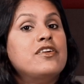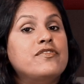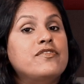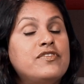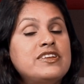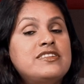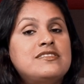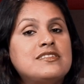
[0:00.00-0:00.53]

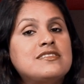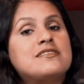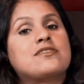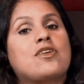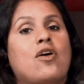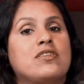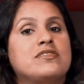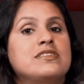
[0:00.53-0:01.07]
which is
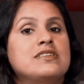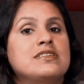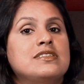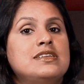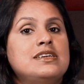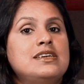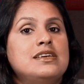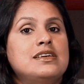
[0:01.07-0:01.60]
causing
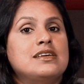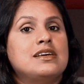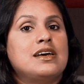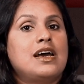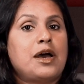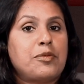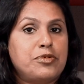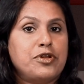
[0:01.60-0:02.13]
the
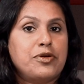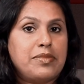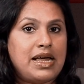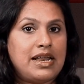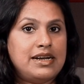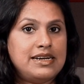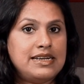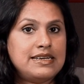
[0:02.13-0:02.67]

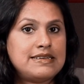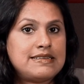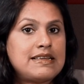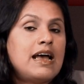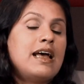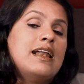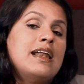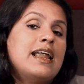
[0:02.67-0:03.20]
abnormalities
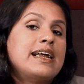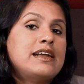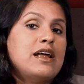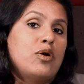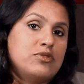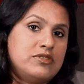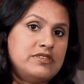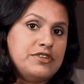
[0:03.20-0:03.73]
like
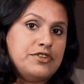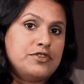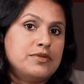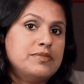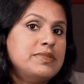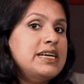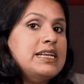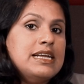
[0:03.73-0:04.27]
Down
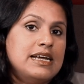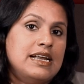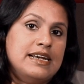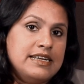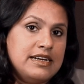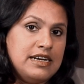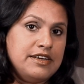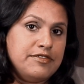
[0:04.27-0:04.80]
syndrome in
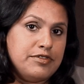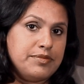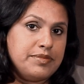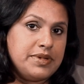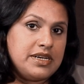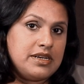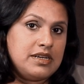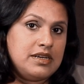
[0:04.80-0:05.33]
elderly
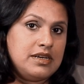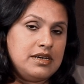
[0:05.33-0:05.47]
women.